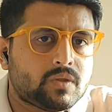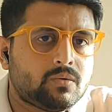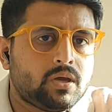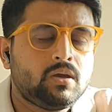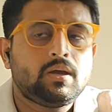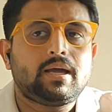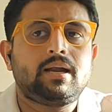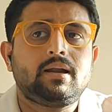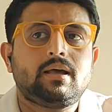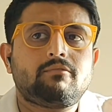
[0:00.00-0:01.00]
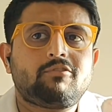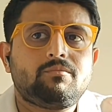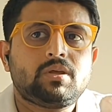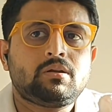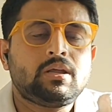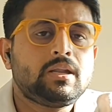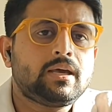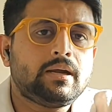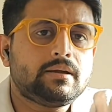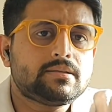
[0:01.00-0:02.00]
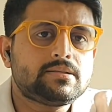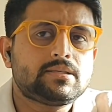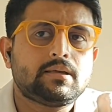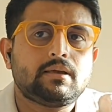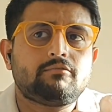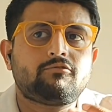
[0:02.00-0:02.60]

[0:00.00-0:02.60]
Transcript: okay, and from their inheritances